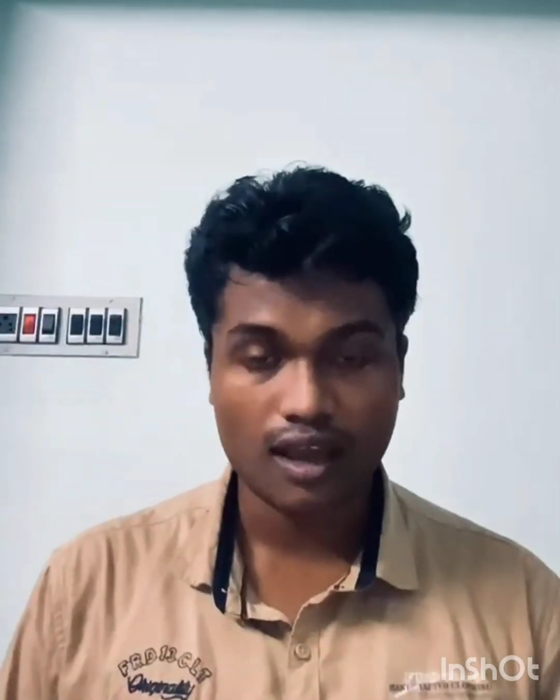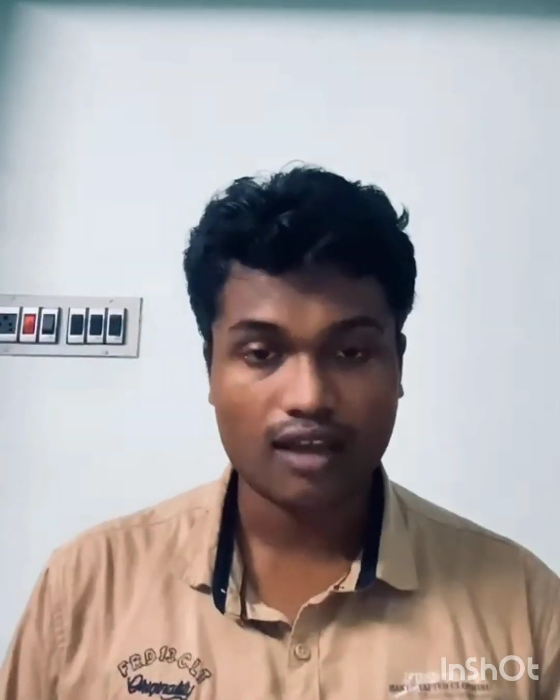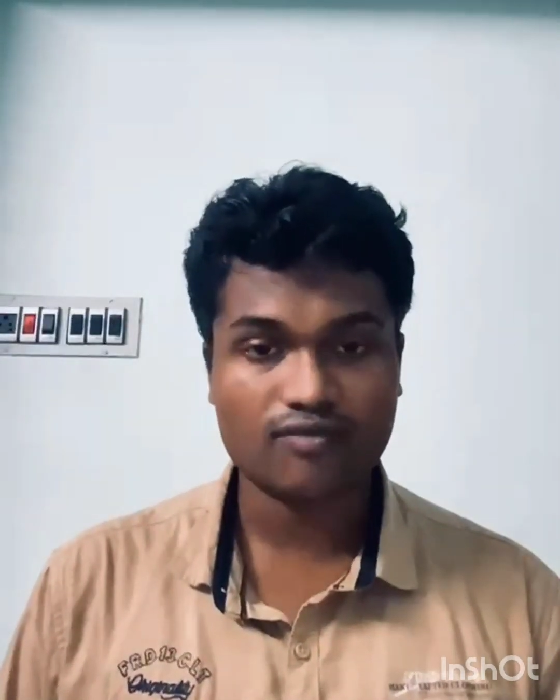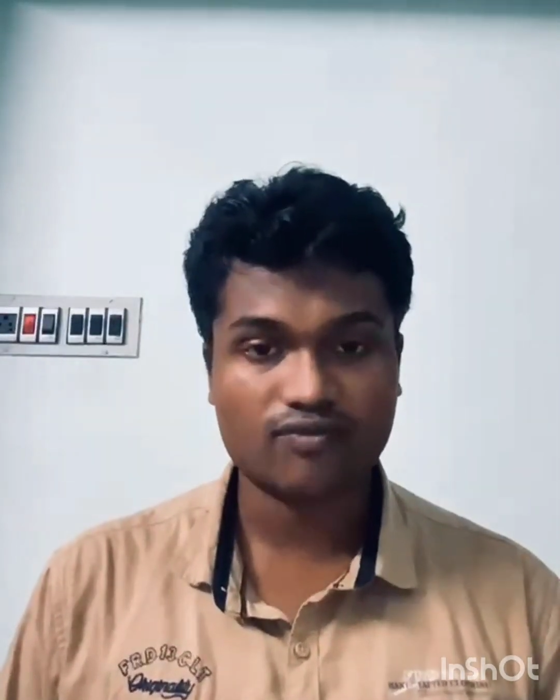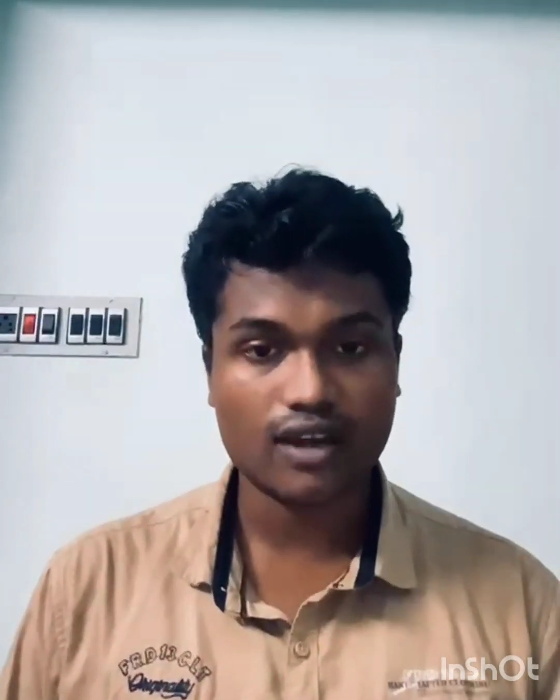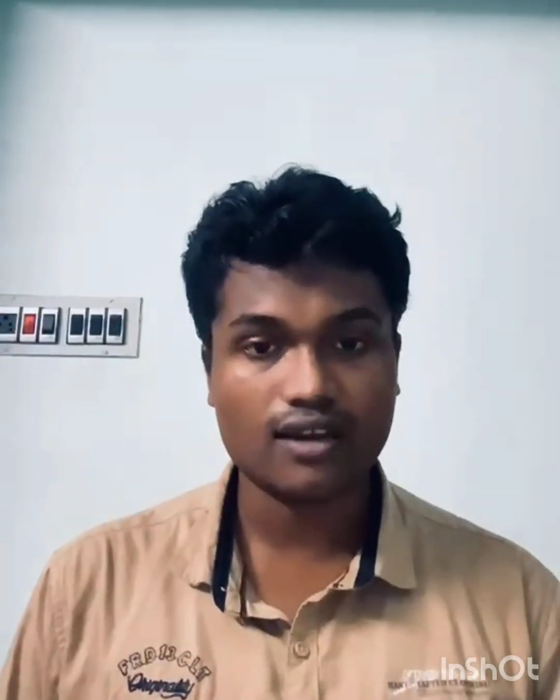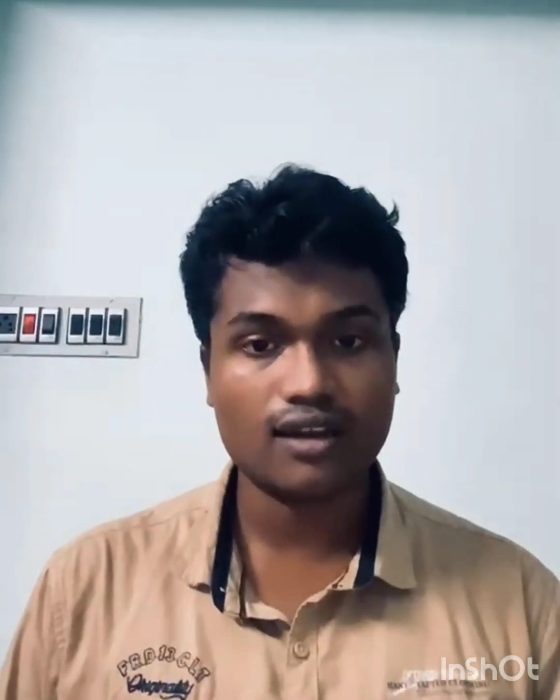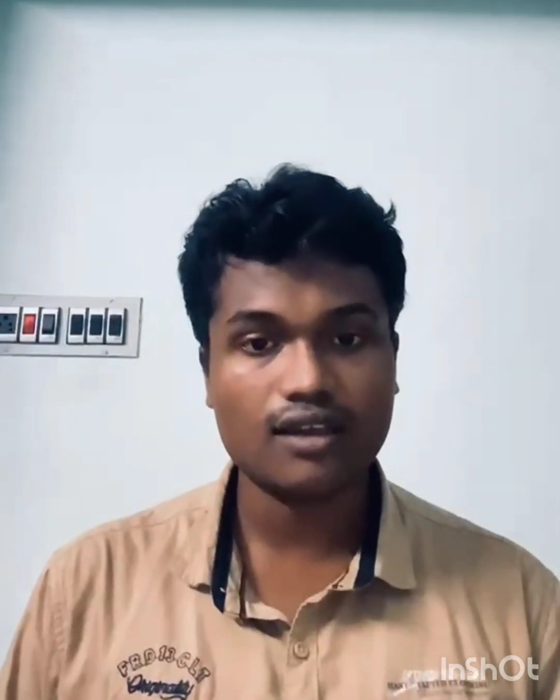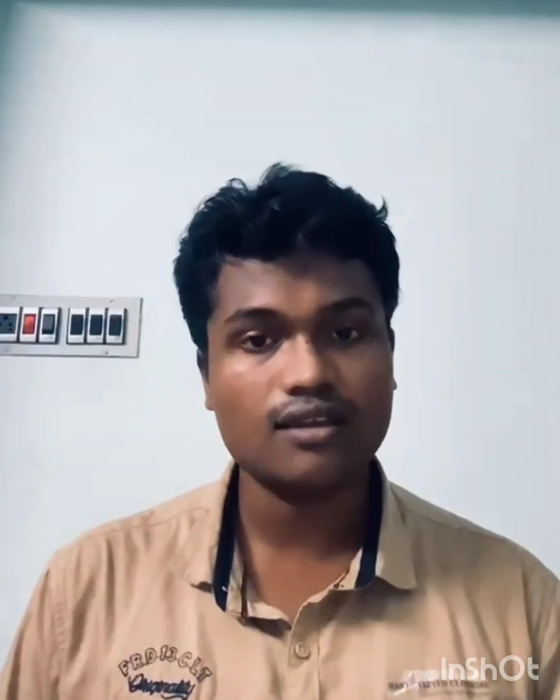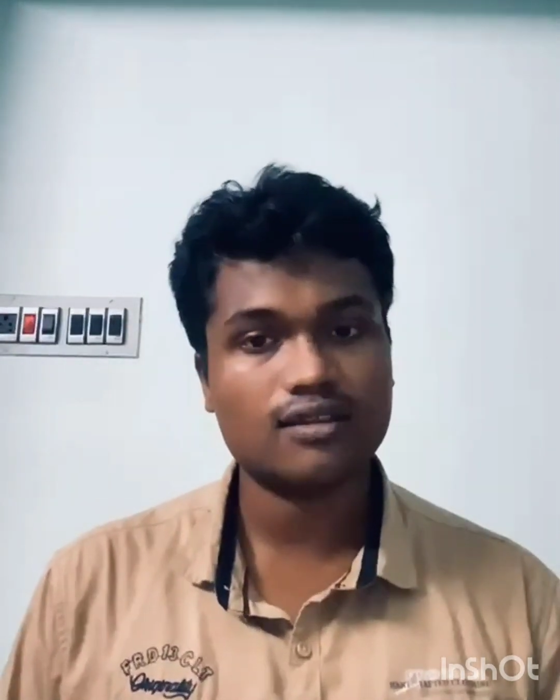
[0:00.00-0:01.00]
and
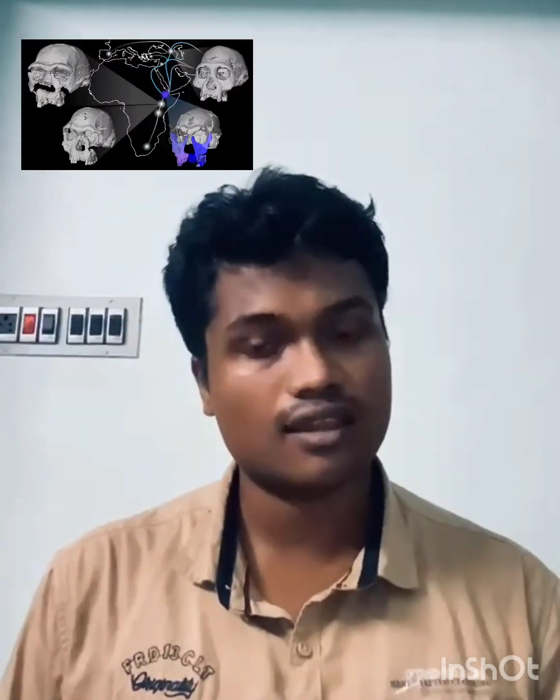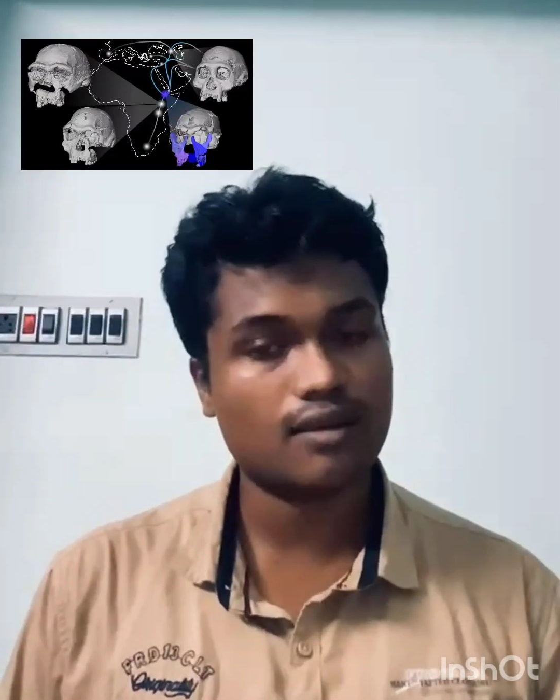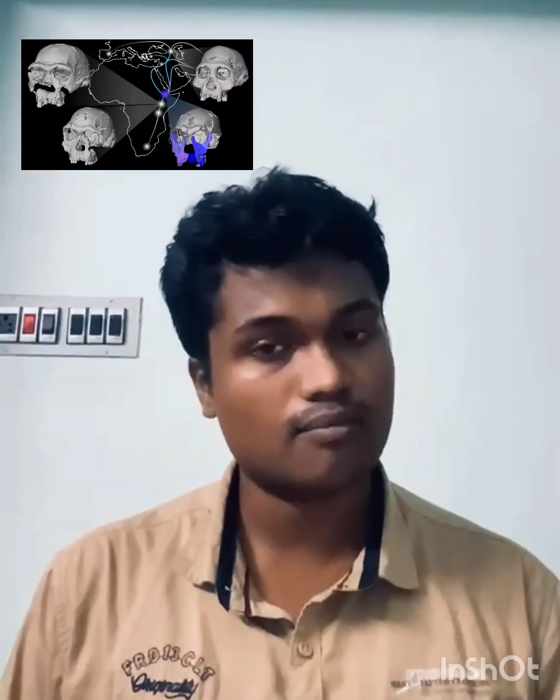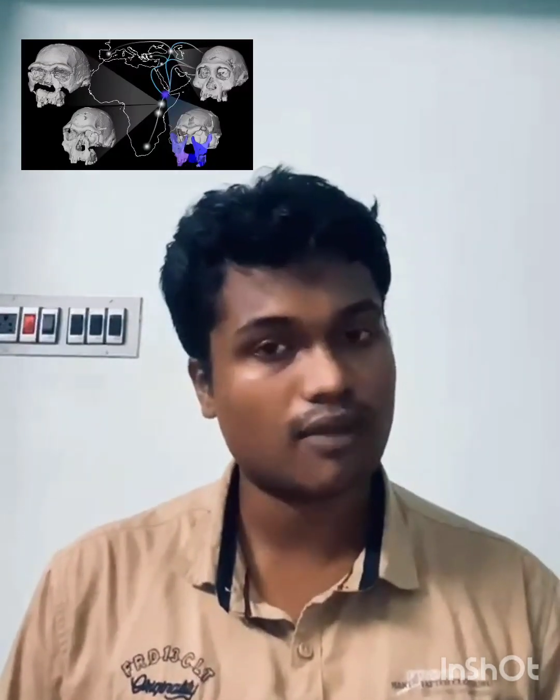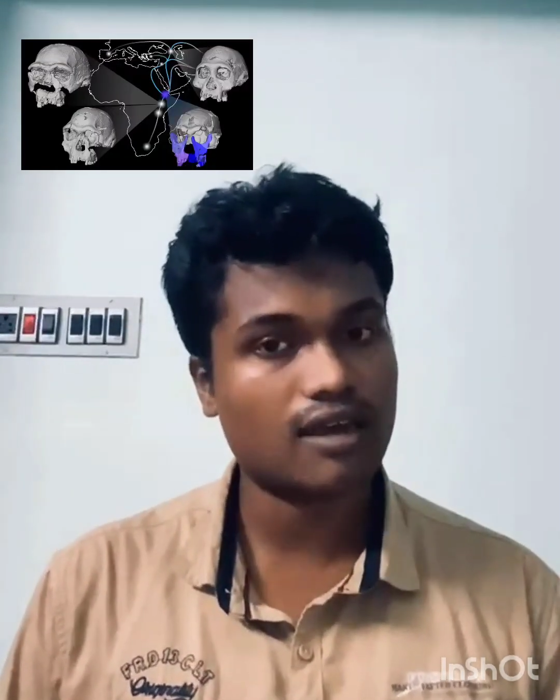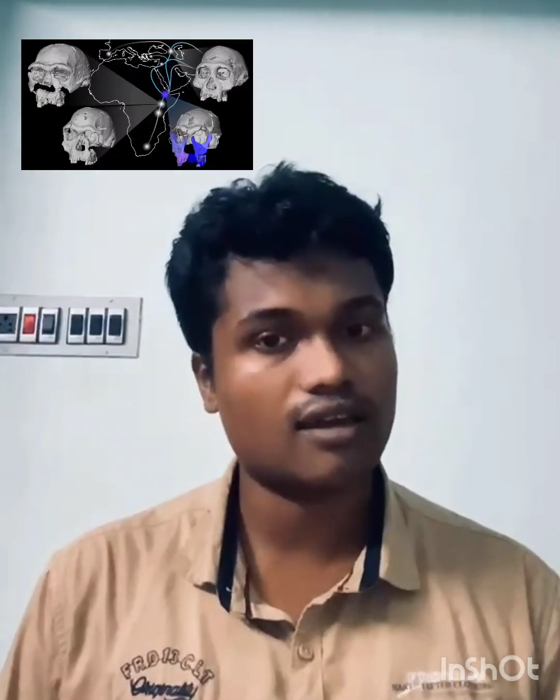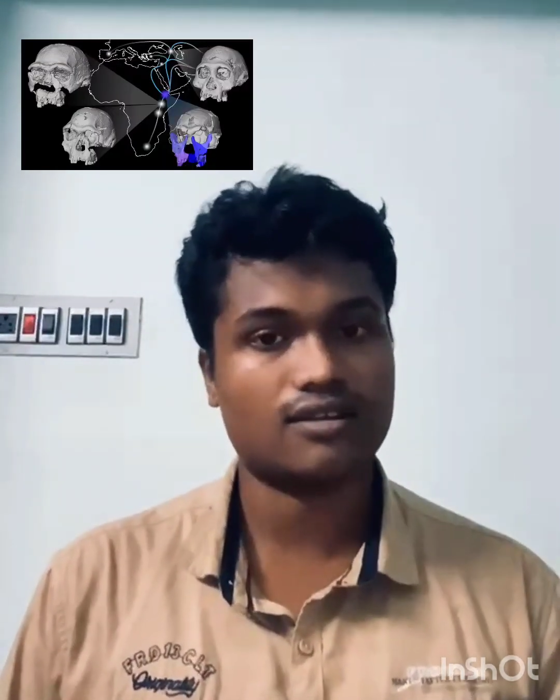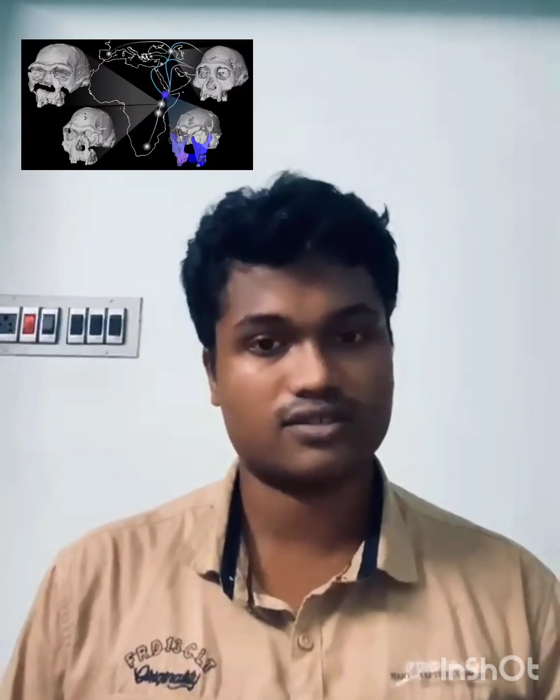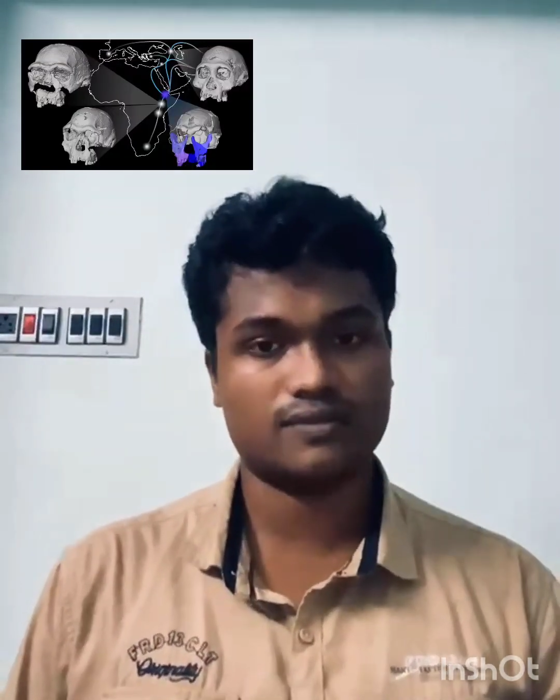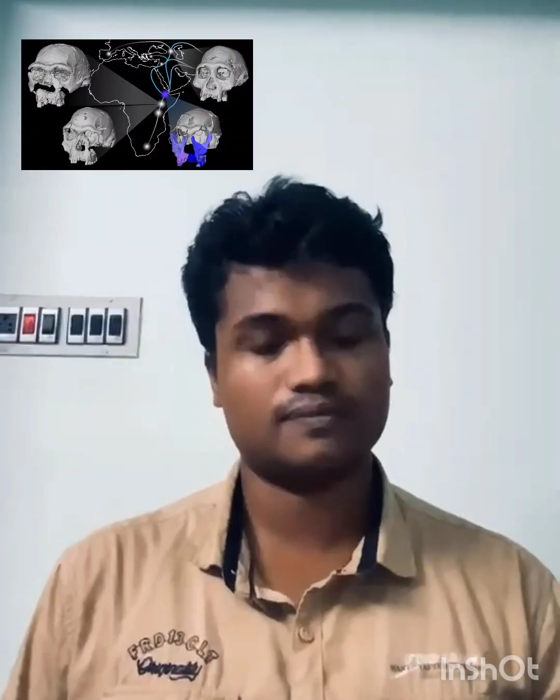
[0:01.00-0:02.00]
finally their migration.